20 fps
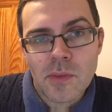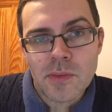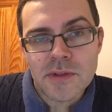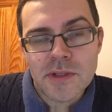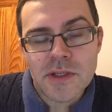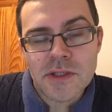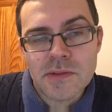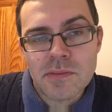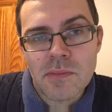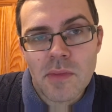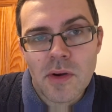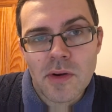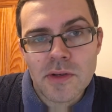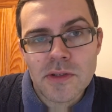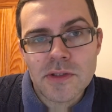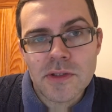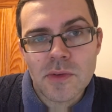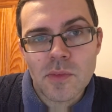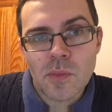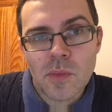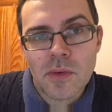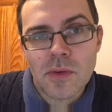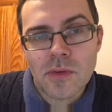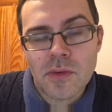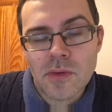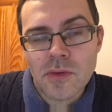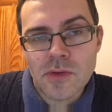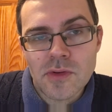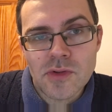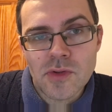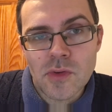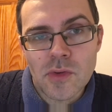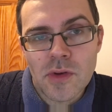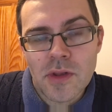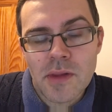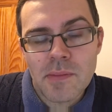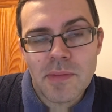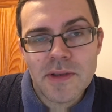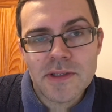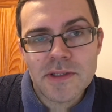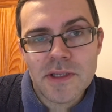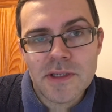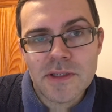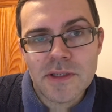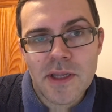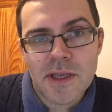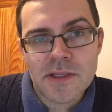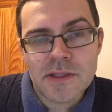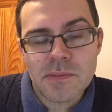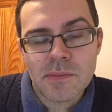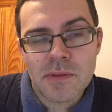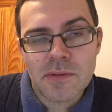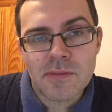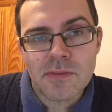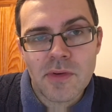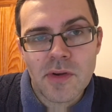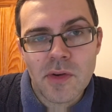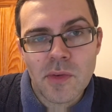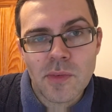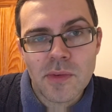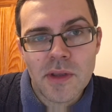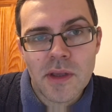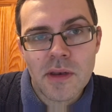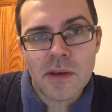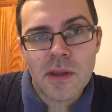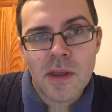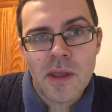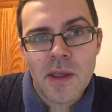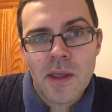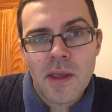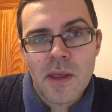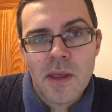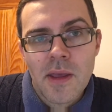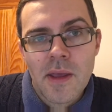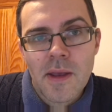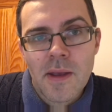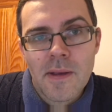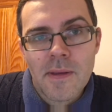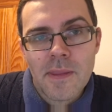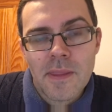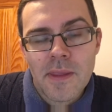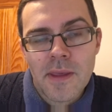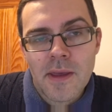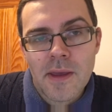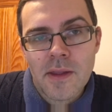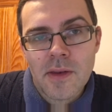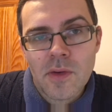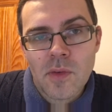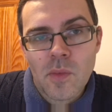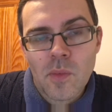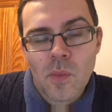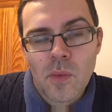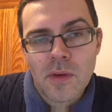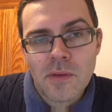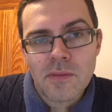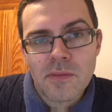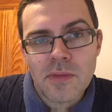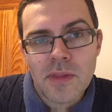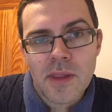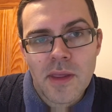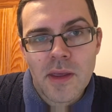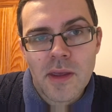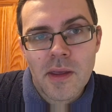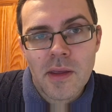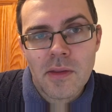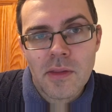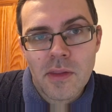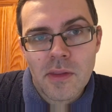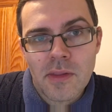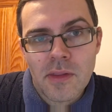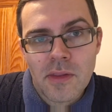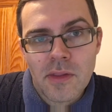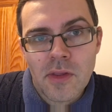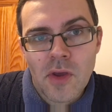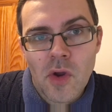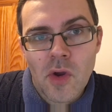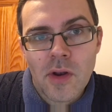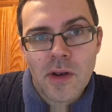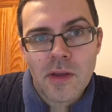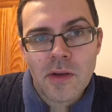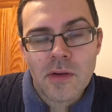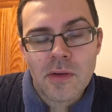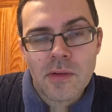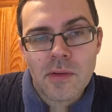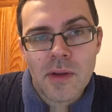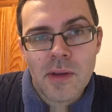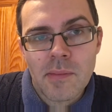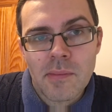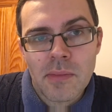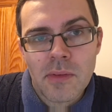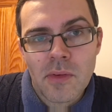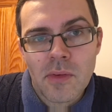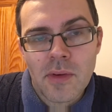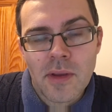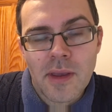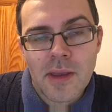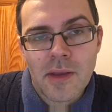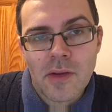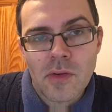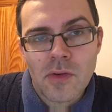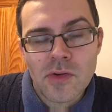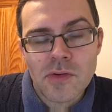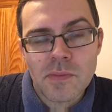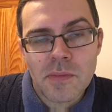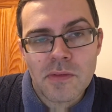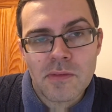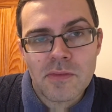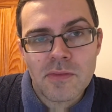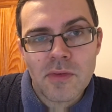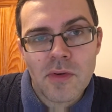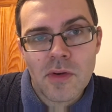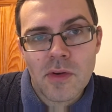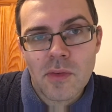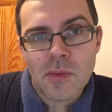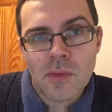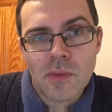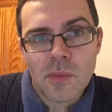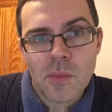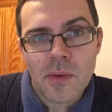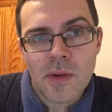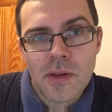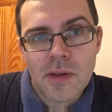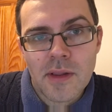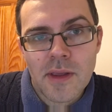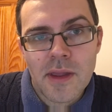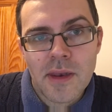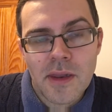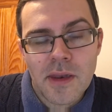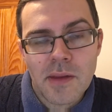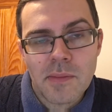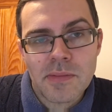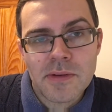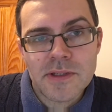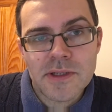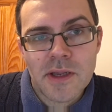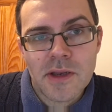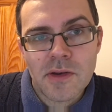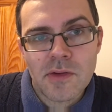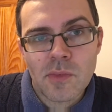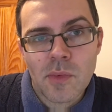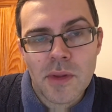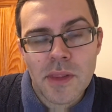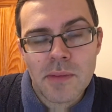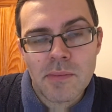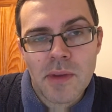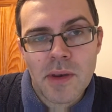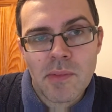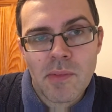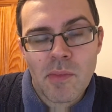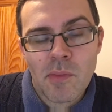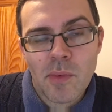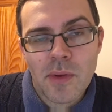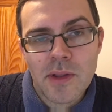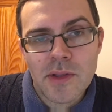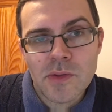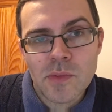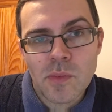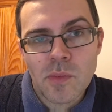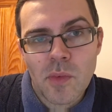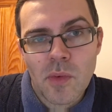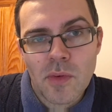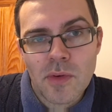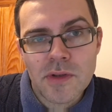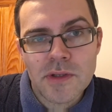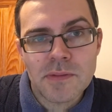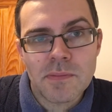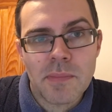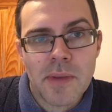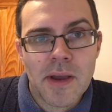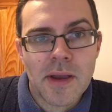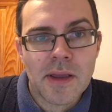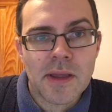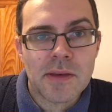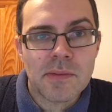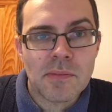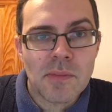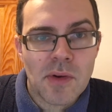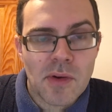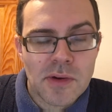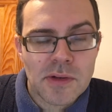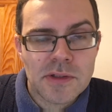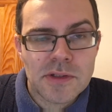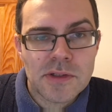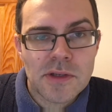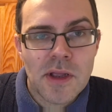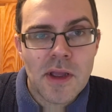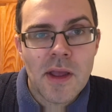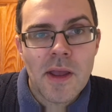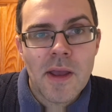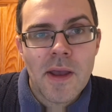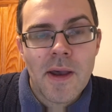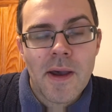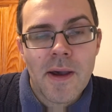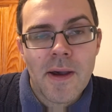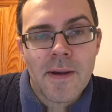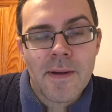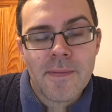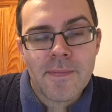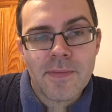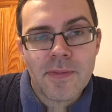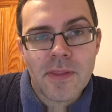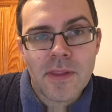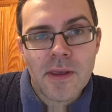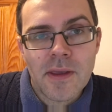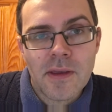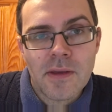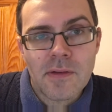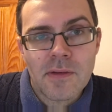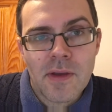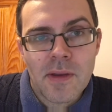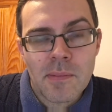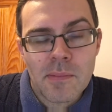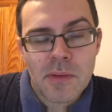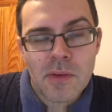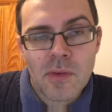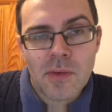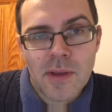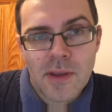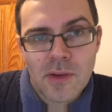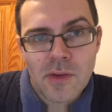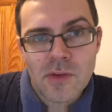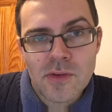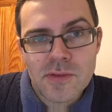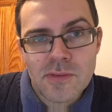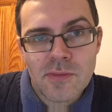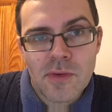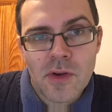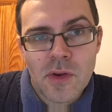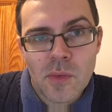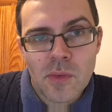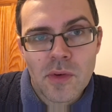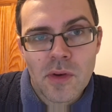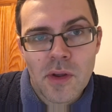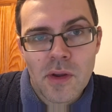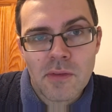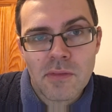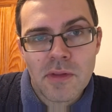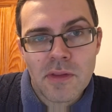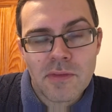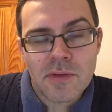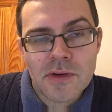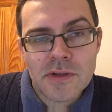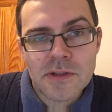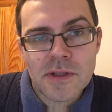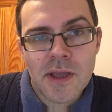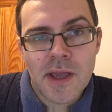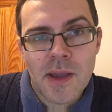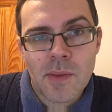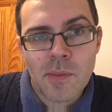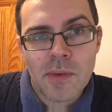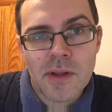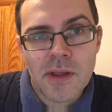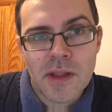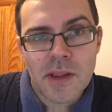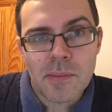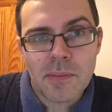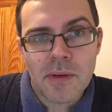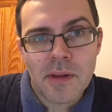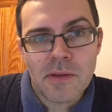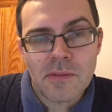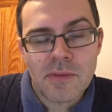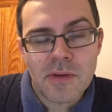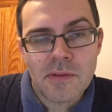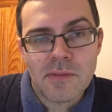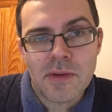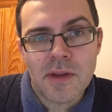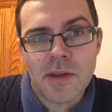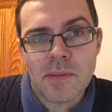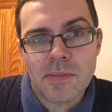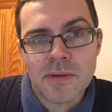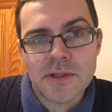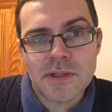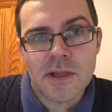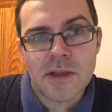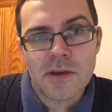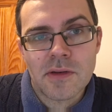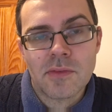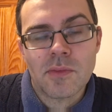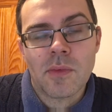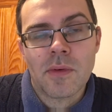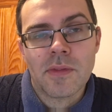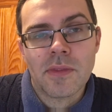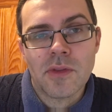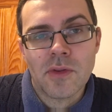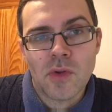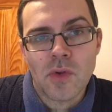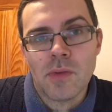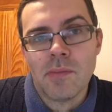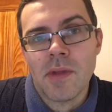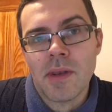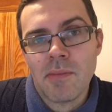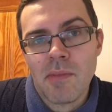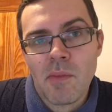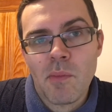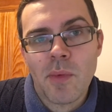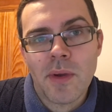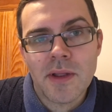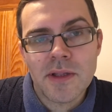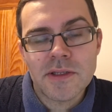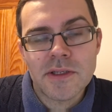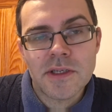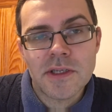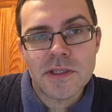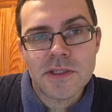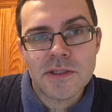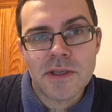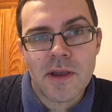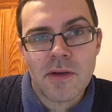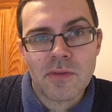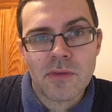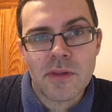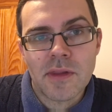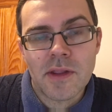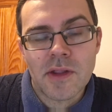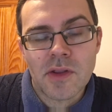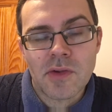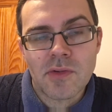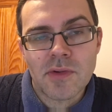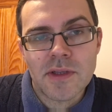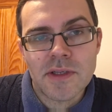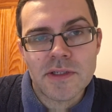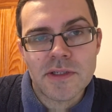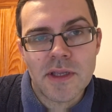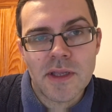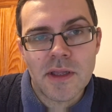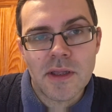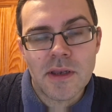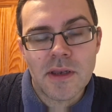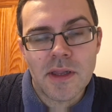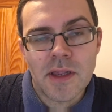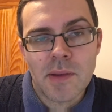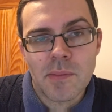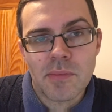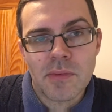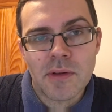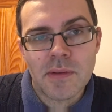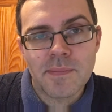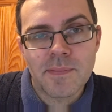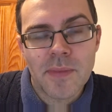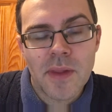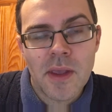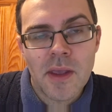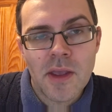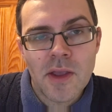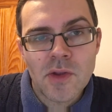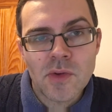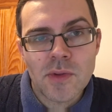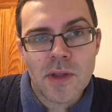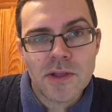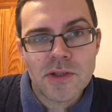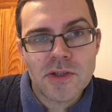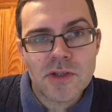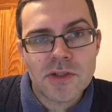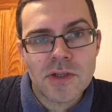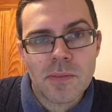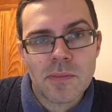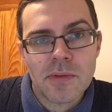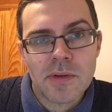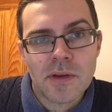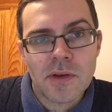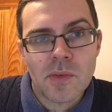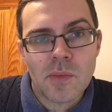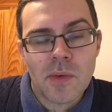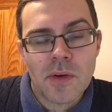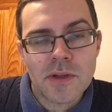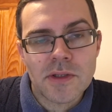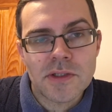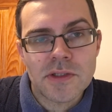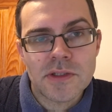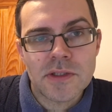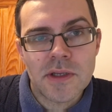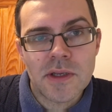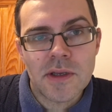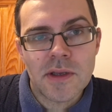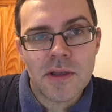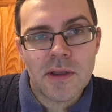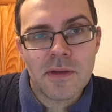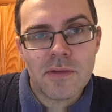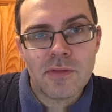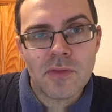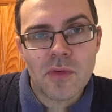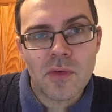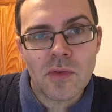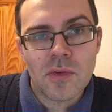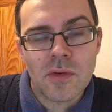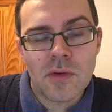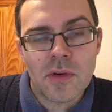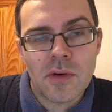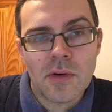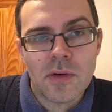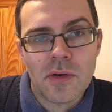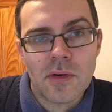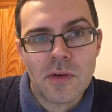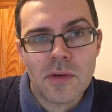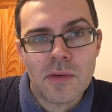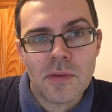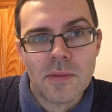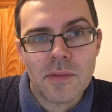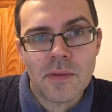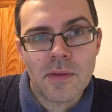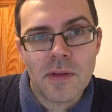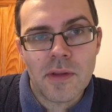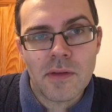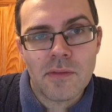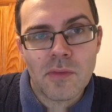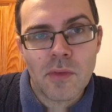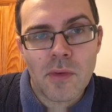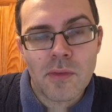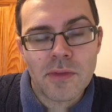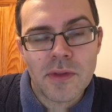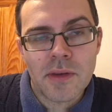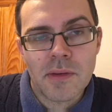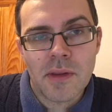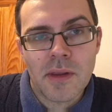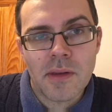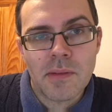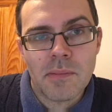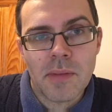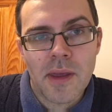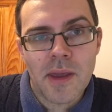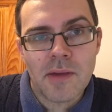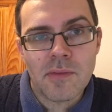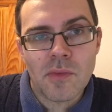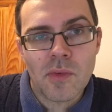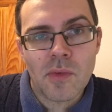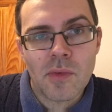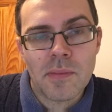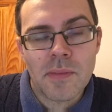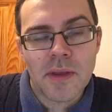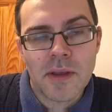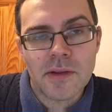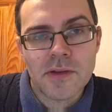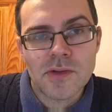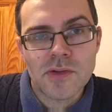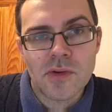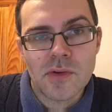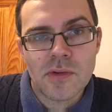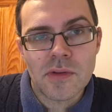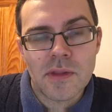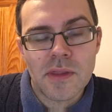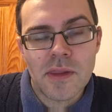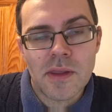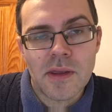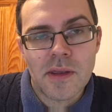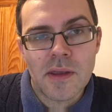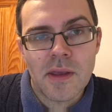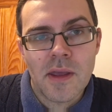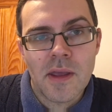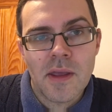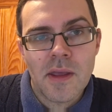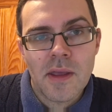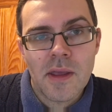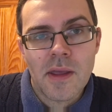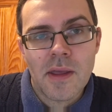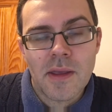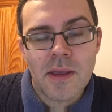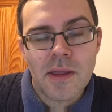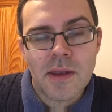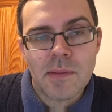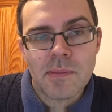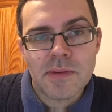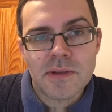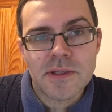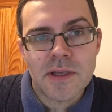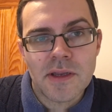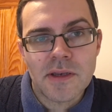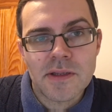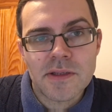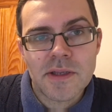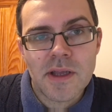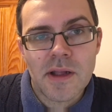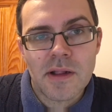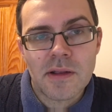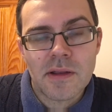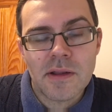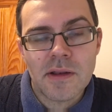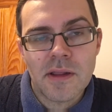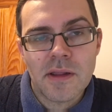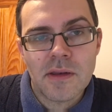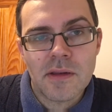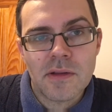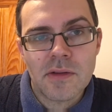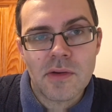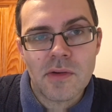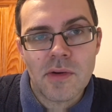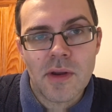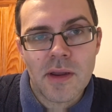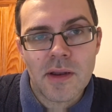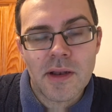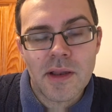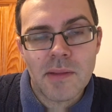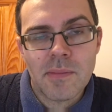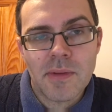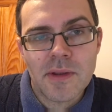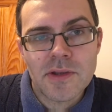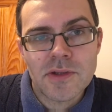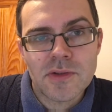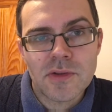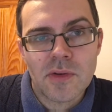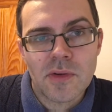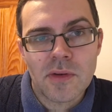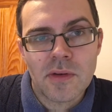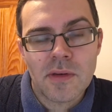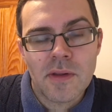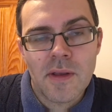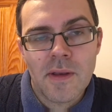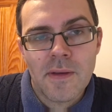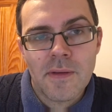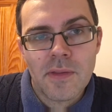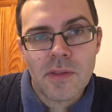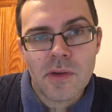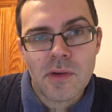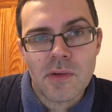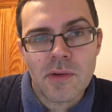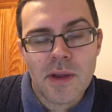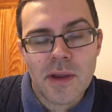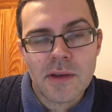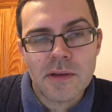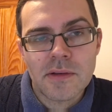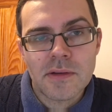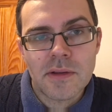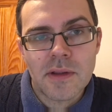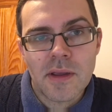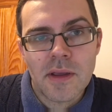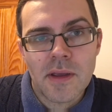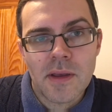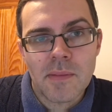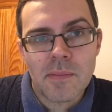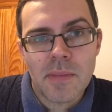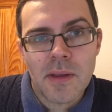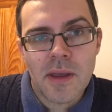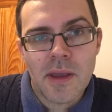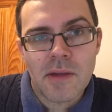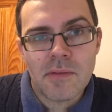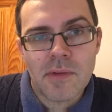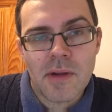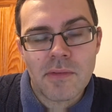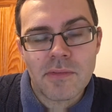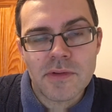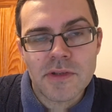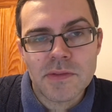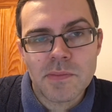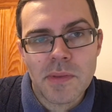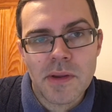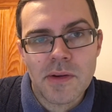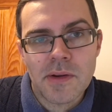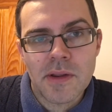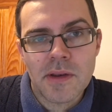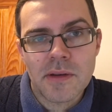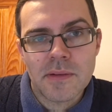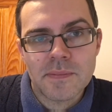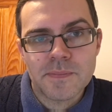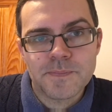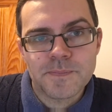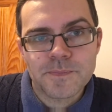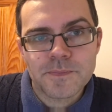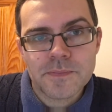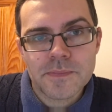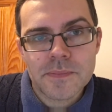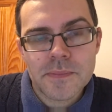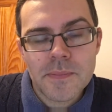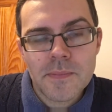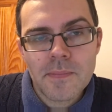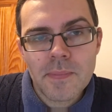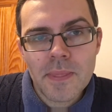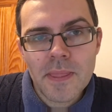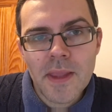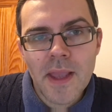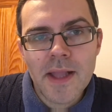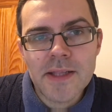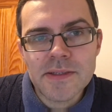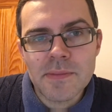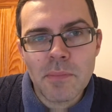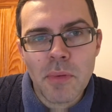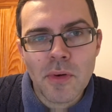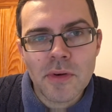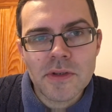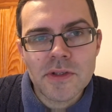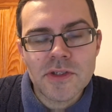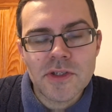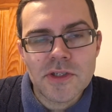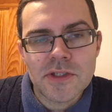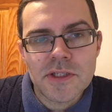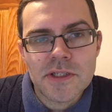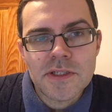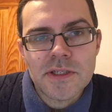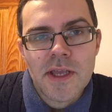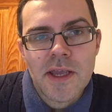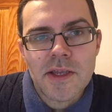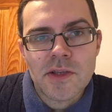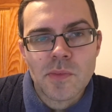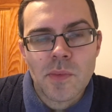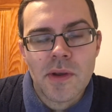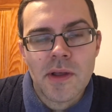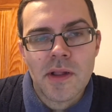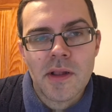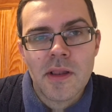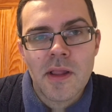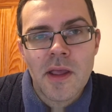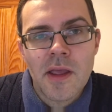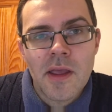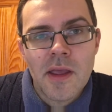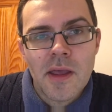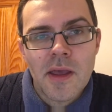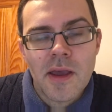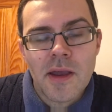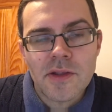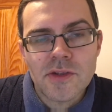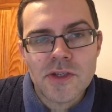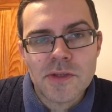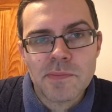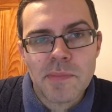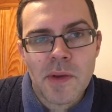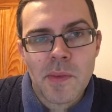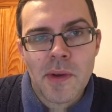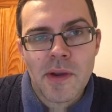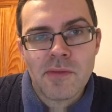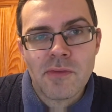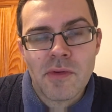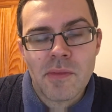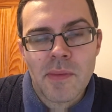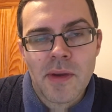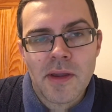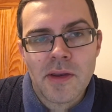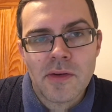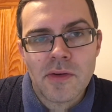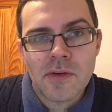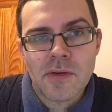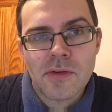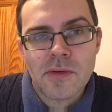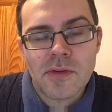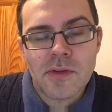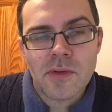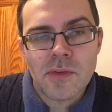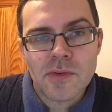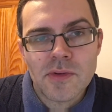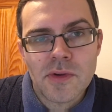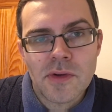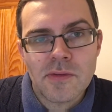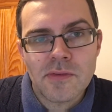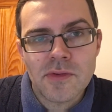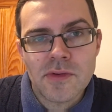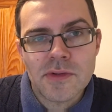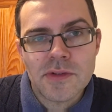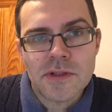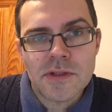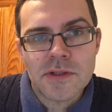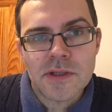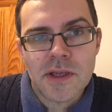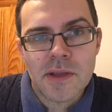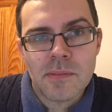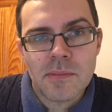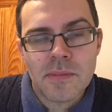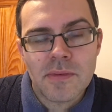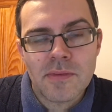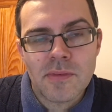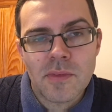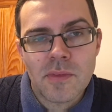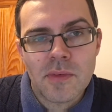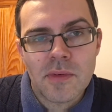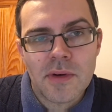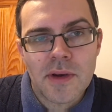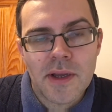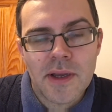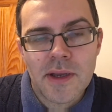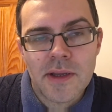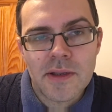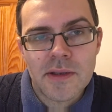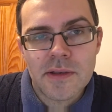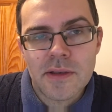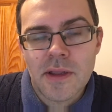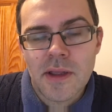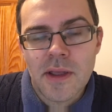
since March and one who's new to the business and hasn't been furloughed yet, then one of the earlier employee who's been furloughed will get 80% of what the minimum wage was back in March, and the employee who's furloughed now for the first time will get the benefit of 80% of what the new minimum wage is after the increase in April. So that's just something to watch if you are involved in payroll, making sure that the 80% is calculated correctly based on the correct pay reference period. It's important just to say as well, just by way of reminder to those who have used the scheme before and